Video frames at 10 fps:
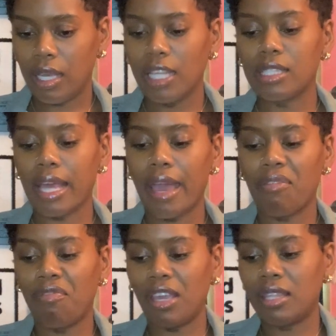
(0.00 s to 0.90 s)
It's to
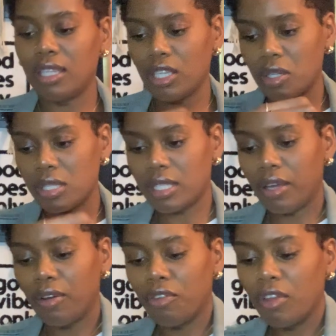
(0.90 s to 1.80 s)
have faith in
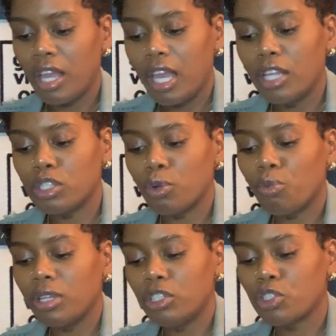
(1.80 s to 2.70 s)
yourself and to
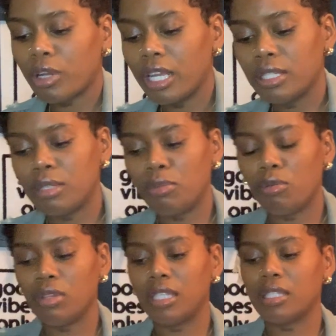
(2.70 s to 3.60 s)
really
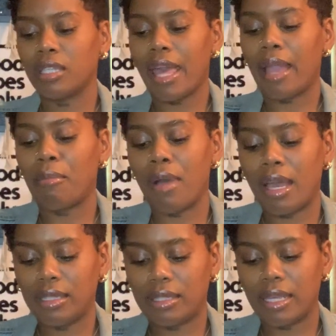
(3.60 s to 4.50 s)
transmute this lack
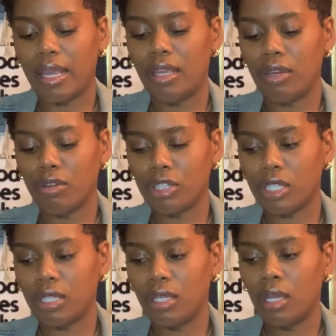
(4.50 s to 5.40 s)
mindset
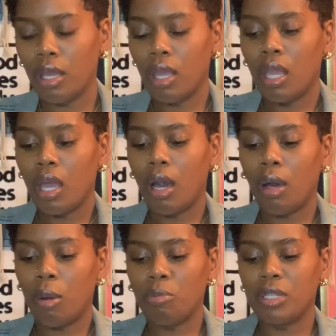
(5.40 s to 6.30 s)
energy. Um,